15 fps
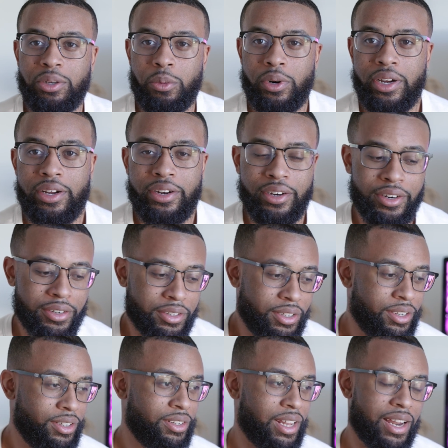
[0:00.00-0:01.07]
we're here.
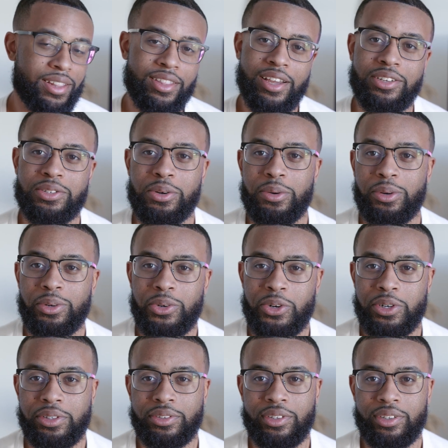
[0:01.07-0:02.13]
A lot of things going
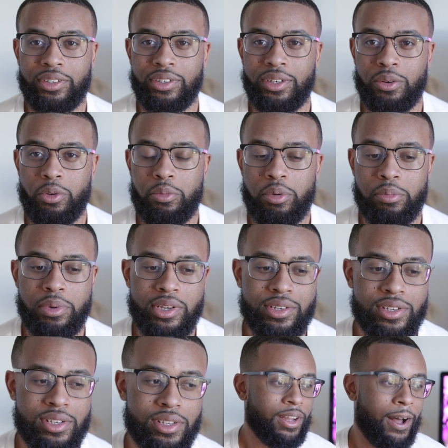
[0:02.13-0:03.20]
on. You know, we've been
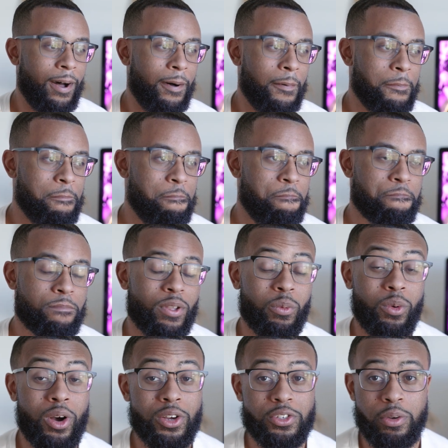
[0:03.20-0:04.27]
busy.
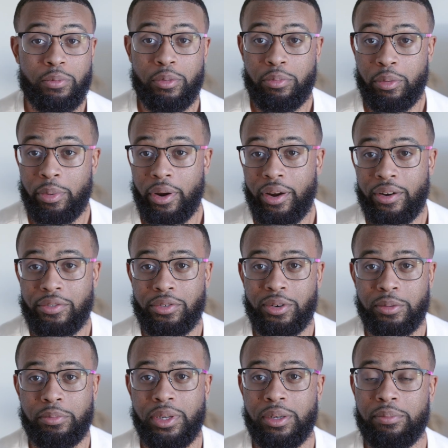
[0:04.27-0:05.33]
We've also been preparing
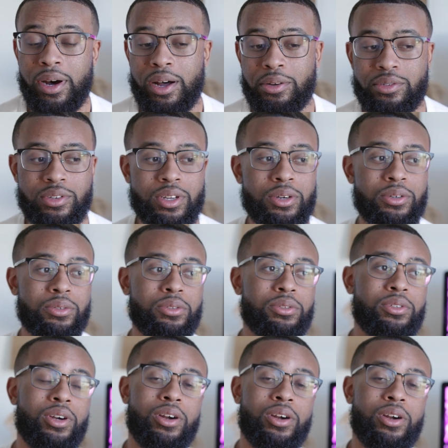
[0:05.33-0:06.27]
for a big milestone.